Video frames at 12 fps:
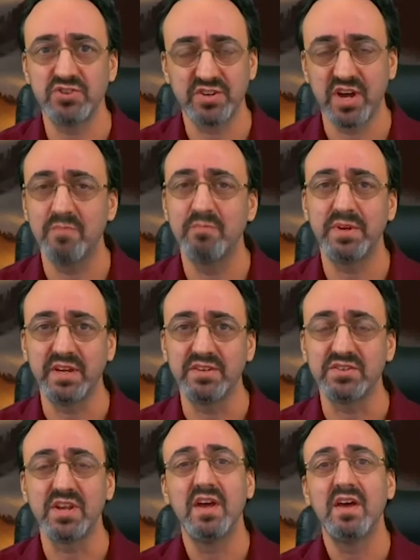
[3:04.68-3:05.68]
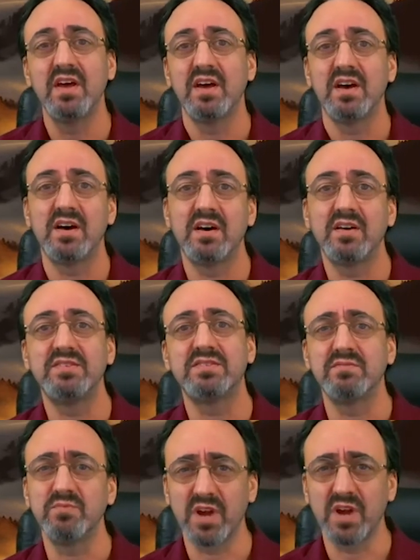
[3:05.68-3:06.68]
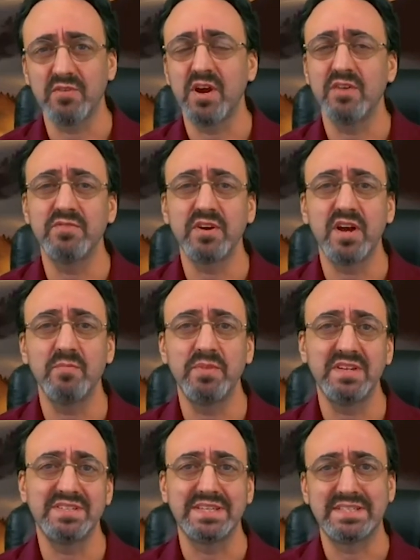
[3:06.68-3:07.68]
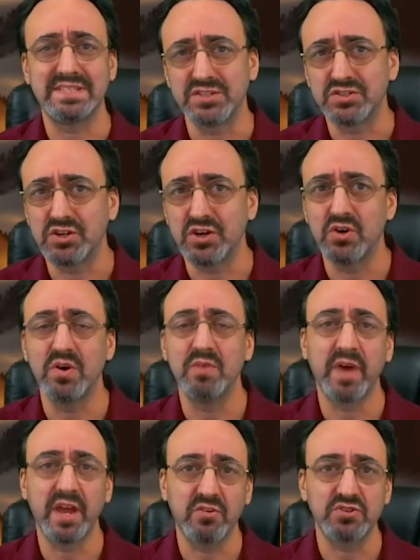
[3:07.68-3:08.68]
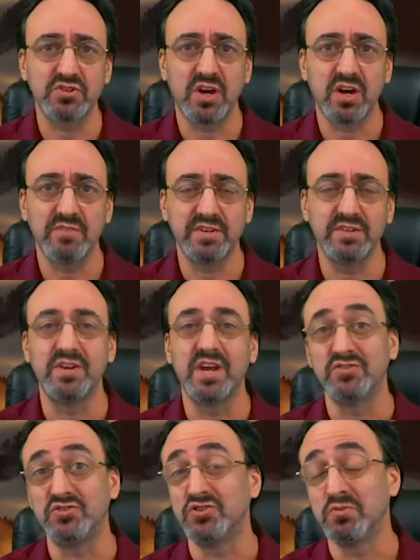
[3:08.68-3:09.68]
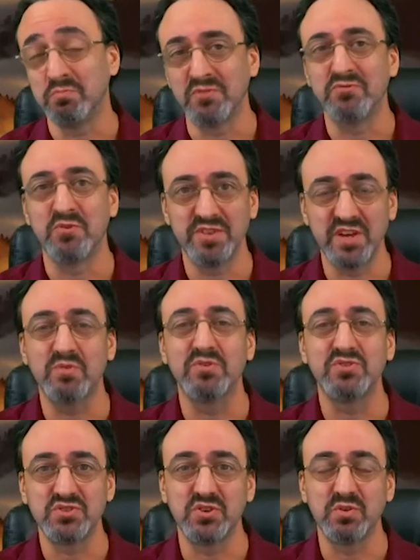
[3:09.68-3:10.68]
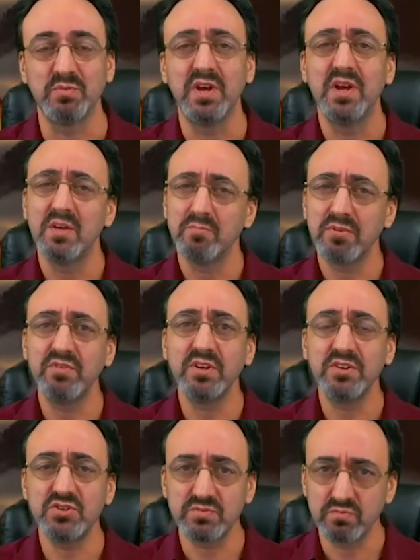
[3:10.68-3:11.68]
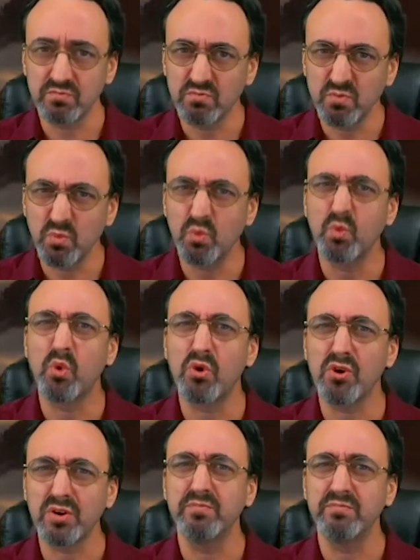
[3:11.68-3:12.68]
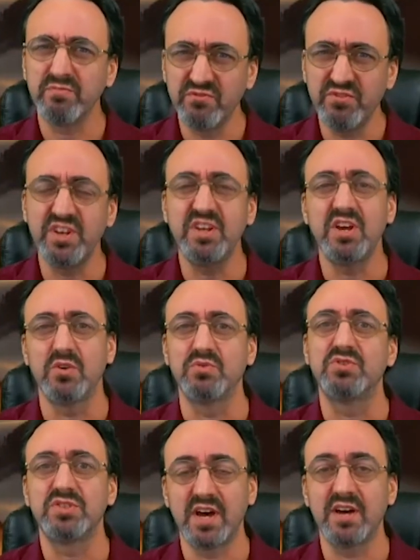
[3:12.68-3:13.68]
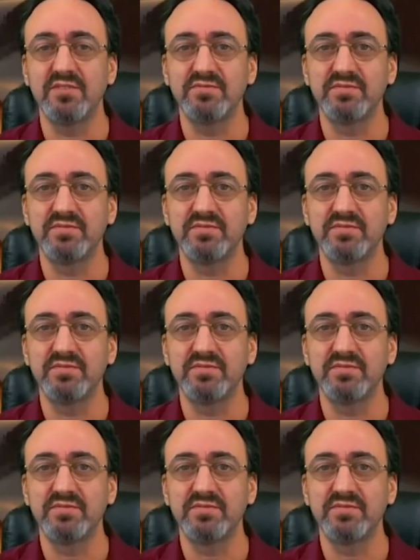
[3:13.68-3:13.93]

companies. It's covering companies like Cisco and Microsoft and Zoom before they were Zoom. Really just work video stuff.